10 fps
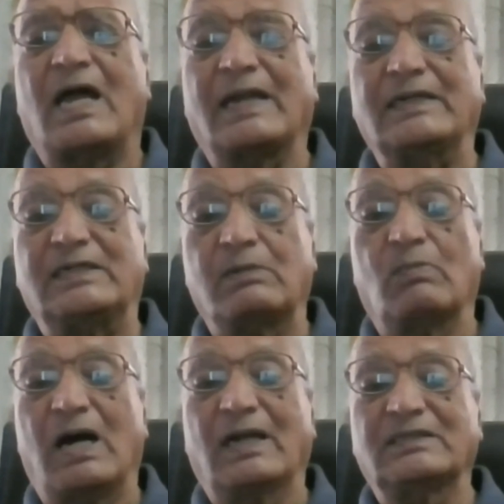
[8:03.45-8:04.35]
and
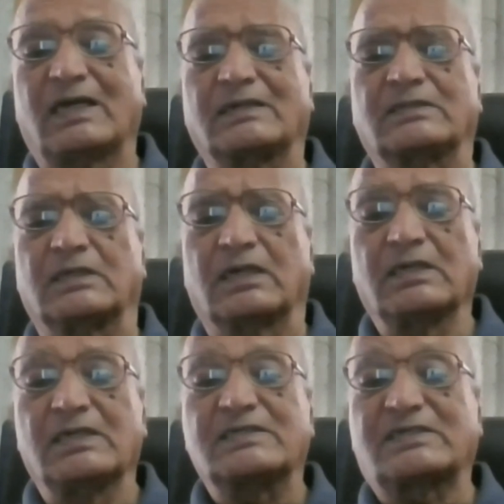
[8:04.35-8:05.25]
demand that the
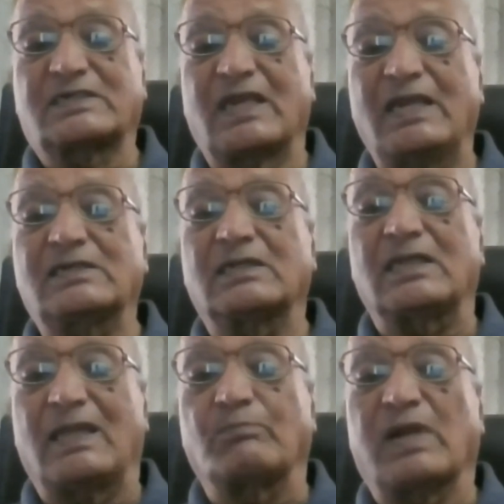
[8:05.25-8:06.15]
state
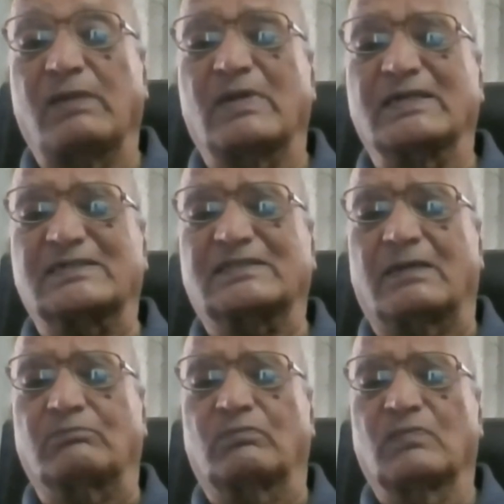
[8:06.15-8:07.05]
implements
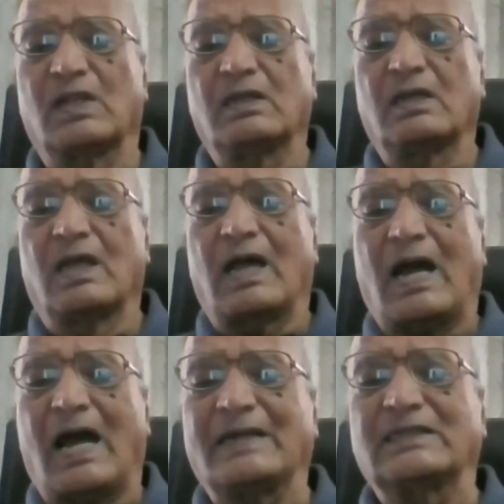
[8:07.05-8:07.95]
them,
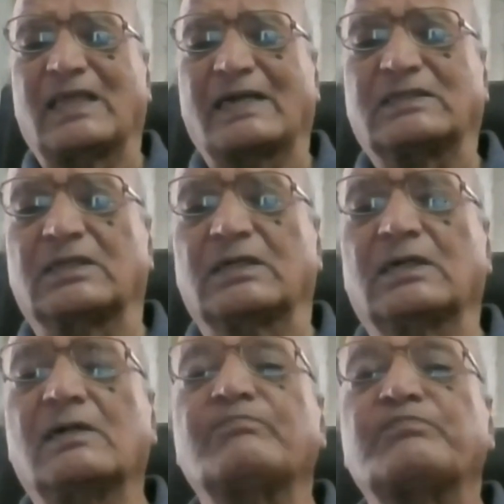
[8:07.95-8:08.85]
and that
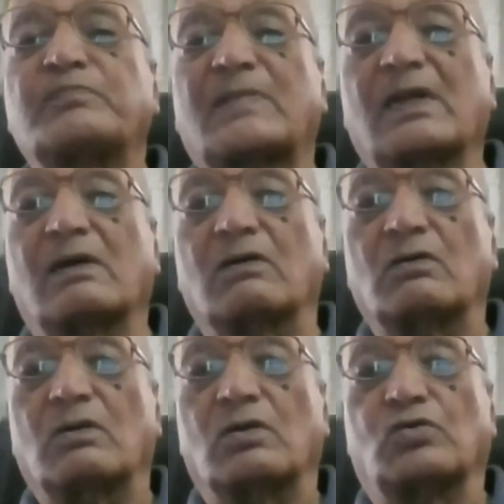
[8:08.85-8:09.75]
the
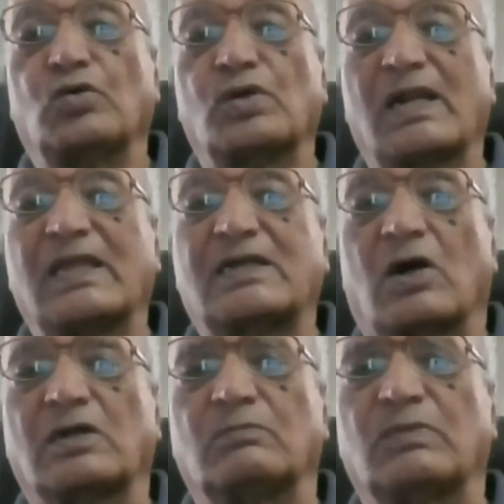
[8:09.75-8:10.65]
rural
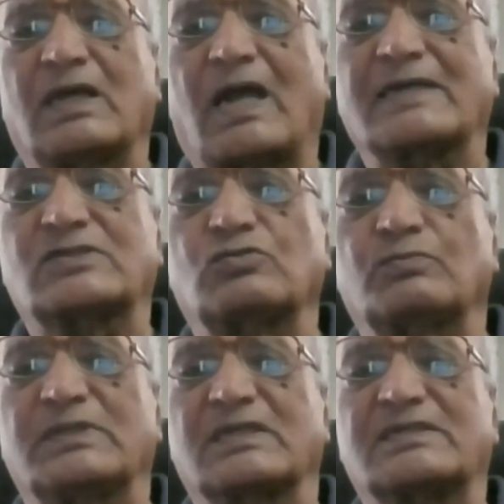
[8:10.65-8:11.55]
economy has to
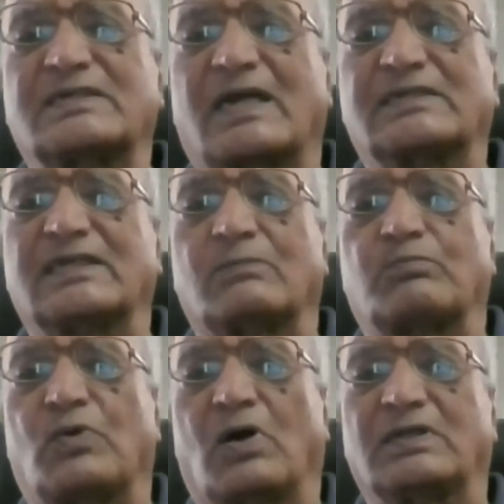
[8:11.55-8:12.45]
be the starting
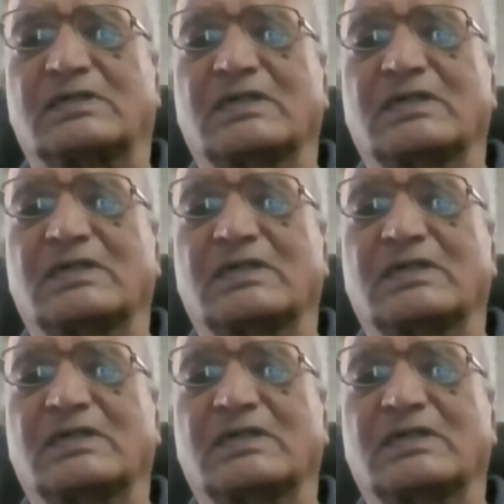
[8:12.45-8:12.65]
point.